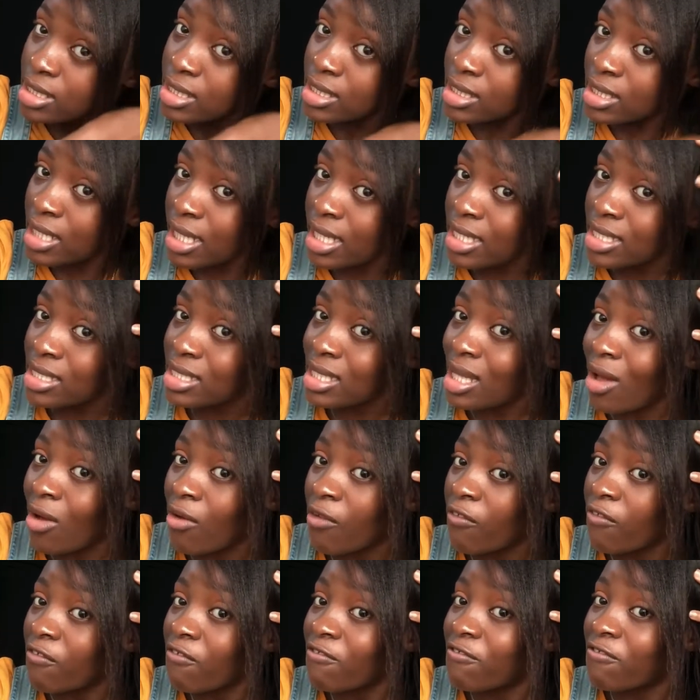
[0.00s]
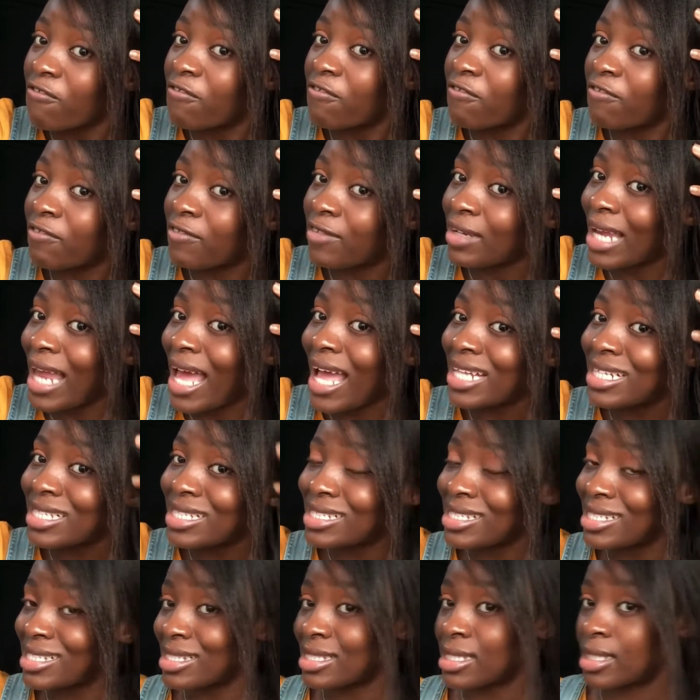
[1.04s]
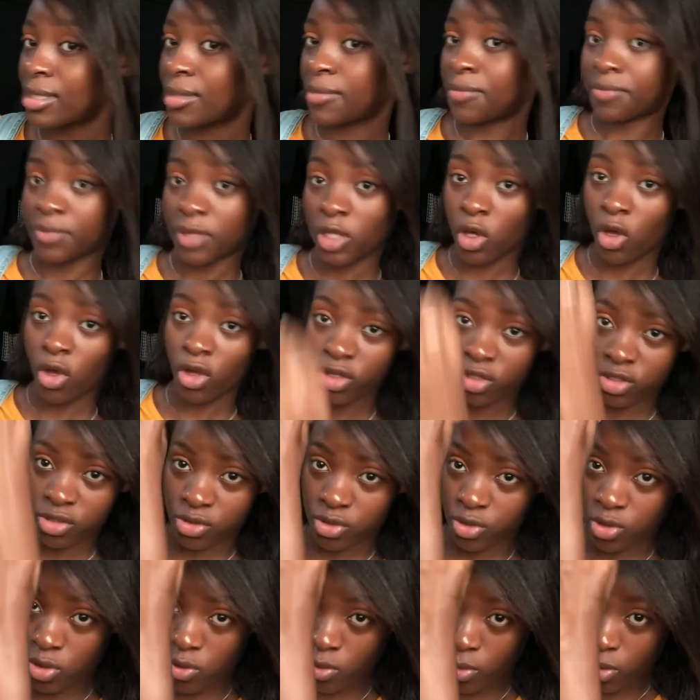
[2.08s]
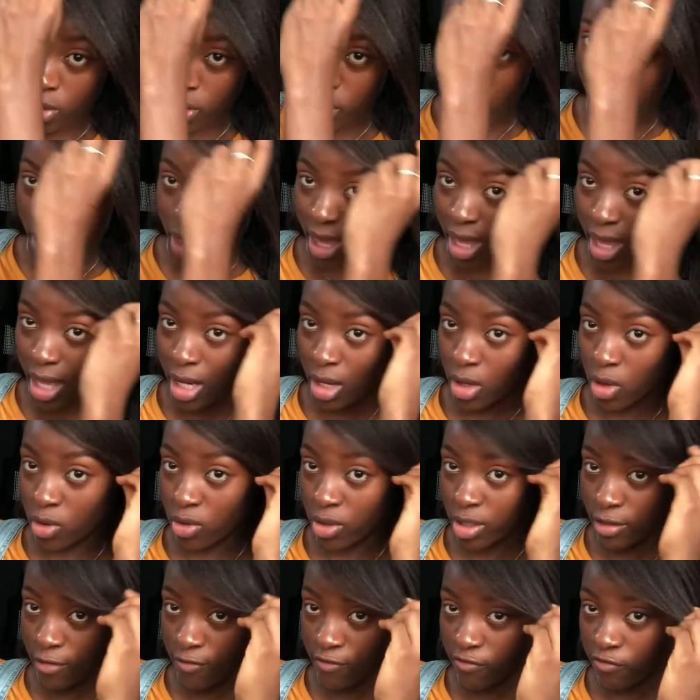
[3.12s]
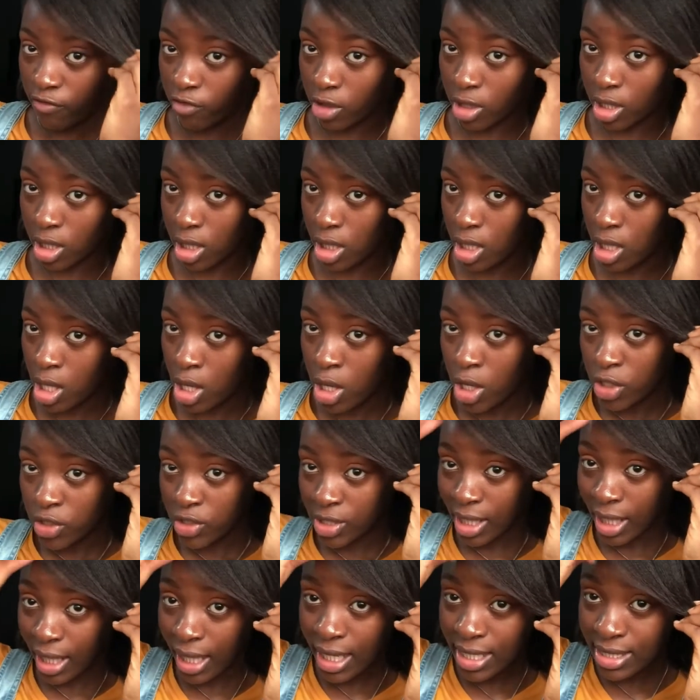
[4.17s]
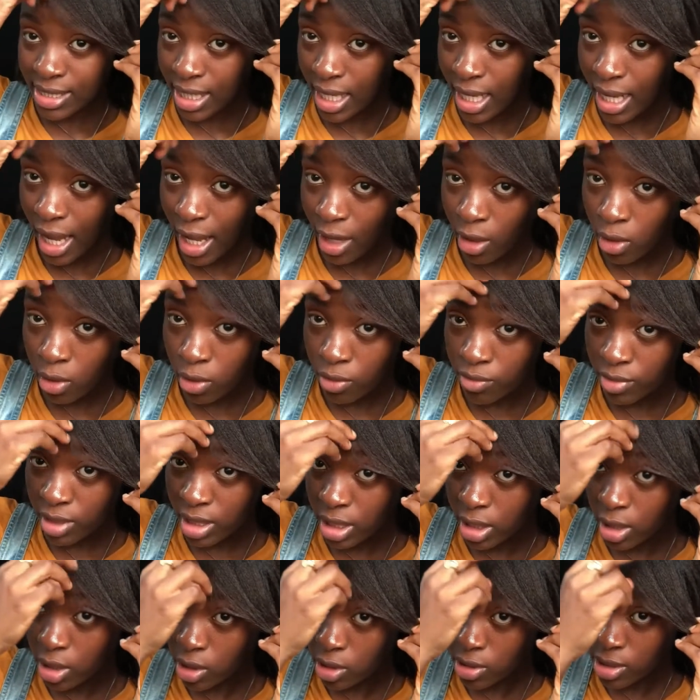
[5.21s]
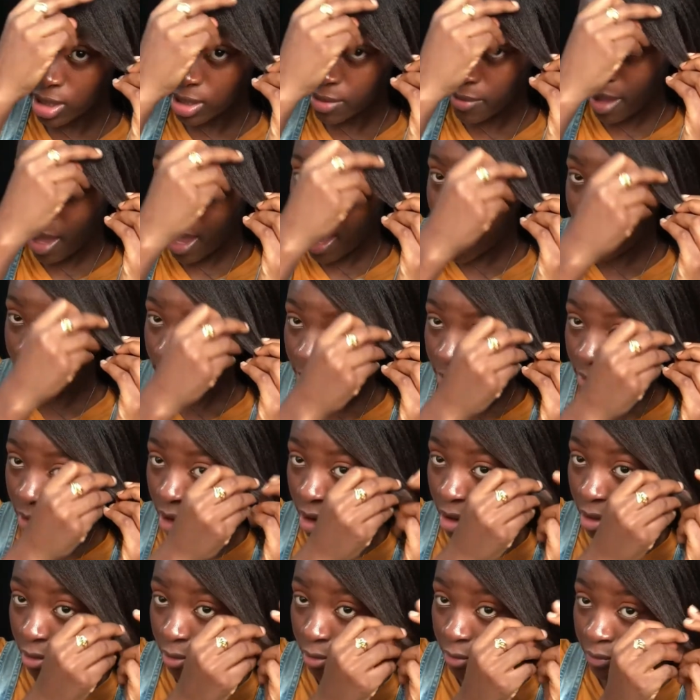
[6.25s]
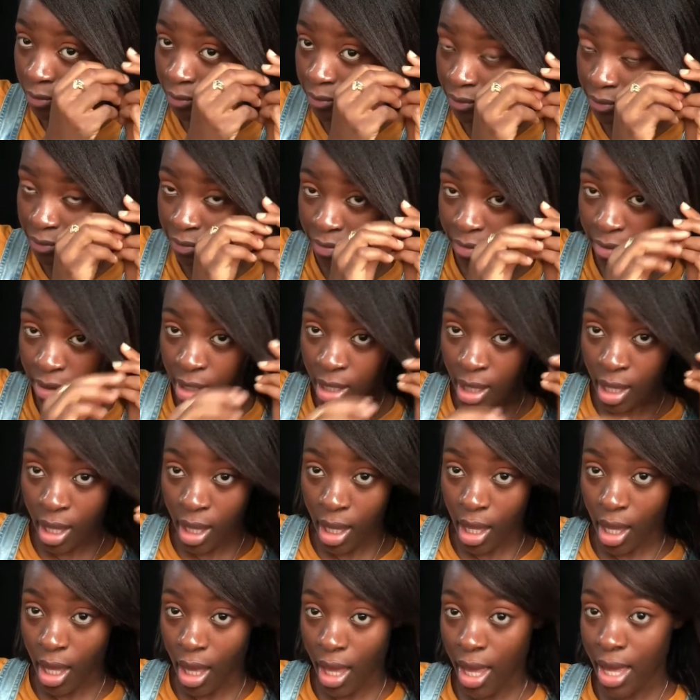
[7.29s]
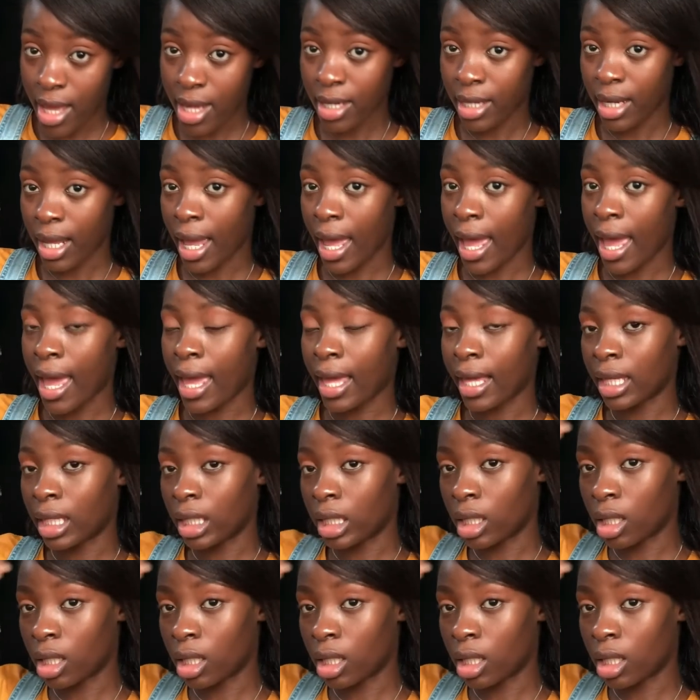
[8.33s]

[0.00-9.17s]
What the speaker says: stays down flat, because you don't want your head looking funny. So like I said, I go really close to my eyebrow and I